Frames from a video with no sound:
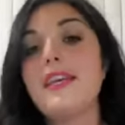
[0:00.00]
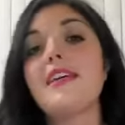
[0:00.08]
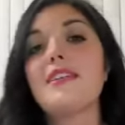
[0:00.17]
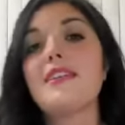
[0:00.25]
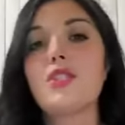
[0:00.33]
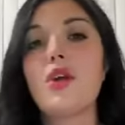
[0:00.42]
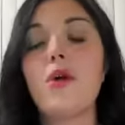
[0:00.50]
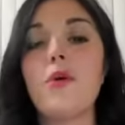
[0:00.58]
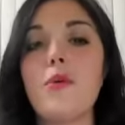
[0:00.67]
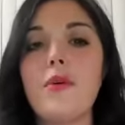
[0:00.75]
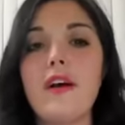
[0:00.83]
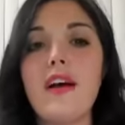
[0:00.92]

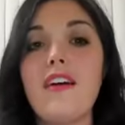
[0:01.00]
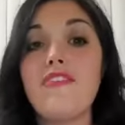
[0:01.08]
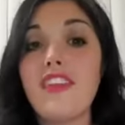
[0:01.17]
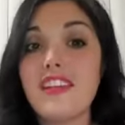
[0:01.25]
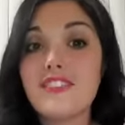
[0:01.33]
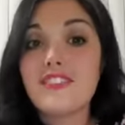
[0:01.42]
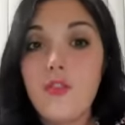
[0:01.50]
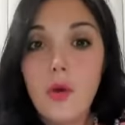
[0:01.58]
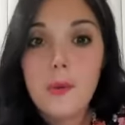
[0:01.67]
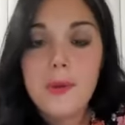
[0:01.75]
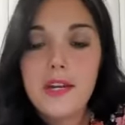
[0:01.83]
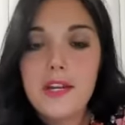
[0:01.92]
So fast
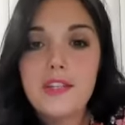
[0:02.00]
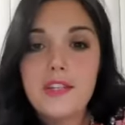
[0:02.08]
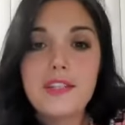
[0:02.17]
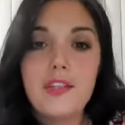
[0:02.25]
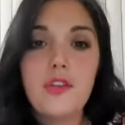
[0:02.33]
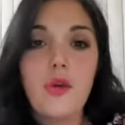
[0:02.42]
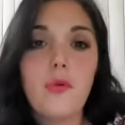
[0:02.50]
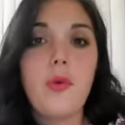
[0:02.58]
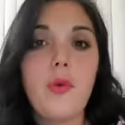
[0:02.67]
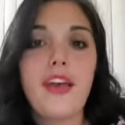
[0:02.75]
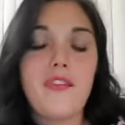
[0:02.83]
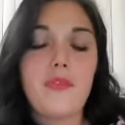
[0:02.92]
forward, what
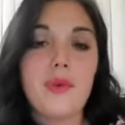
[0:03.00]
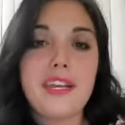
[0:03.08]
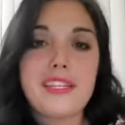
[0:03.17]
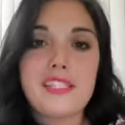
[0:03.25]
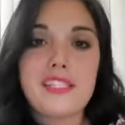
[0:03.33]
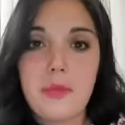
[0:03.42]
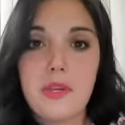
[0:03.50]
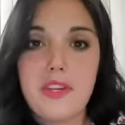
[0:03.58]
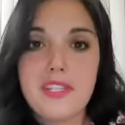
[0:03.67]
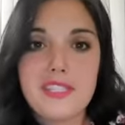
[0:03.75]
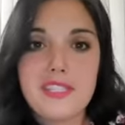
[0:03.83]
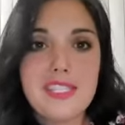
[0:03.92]
have we
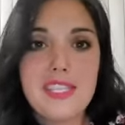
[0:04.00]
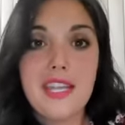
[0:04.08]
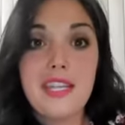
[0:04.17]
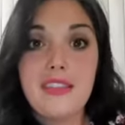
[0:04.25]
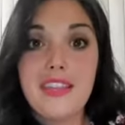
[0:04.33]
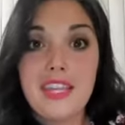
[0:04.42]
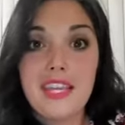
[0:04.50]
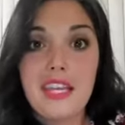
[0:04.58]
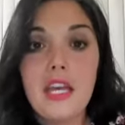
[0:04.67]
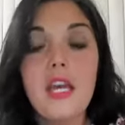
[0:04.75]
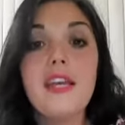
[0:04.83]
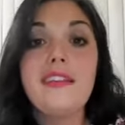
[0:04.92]
experienced in the
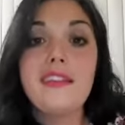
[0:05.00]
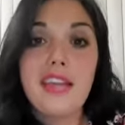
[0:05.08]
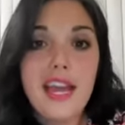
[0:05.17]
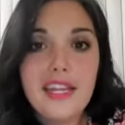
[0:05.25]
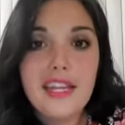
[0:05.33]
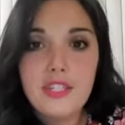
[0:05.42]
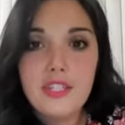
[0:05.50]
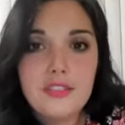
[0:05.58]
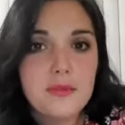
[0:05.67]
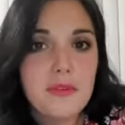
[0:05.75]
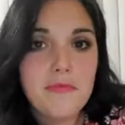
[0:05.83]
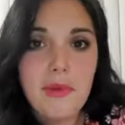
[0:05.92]
9 years
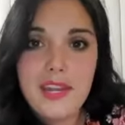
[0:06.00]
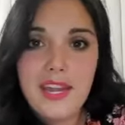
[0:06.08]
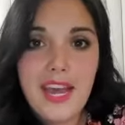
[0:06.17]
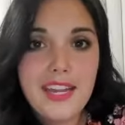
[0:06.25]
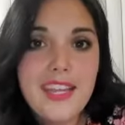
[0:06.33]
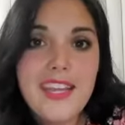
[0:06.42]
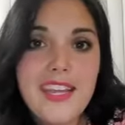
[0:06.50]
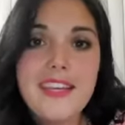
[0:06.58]
we've been on it?